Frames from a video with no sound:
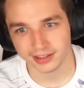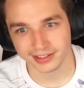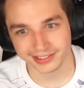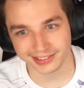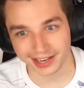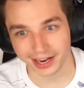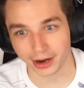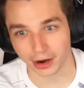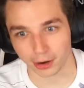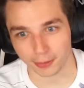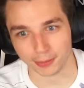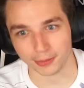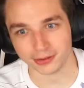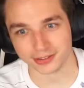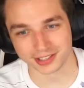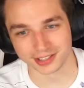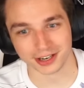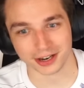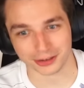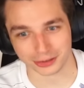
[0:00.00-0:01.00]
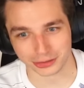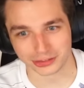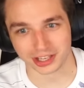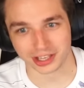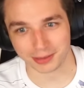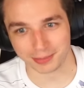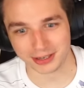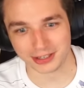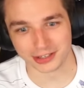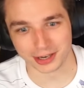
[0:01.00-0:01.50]
Terrible is an
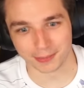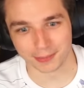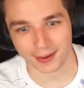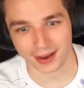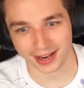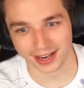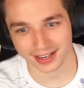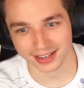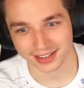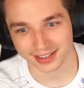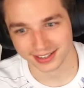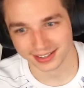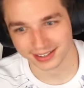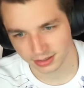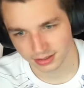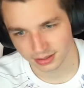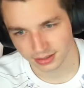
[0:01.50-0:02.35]
understatement, Jimbei.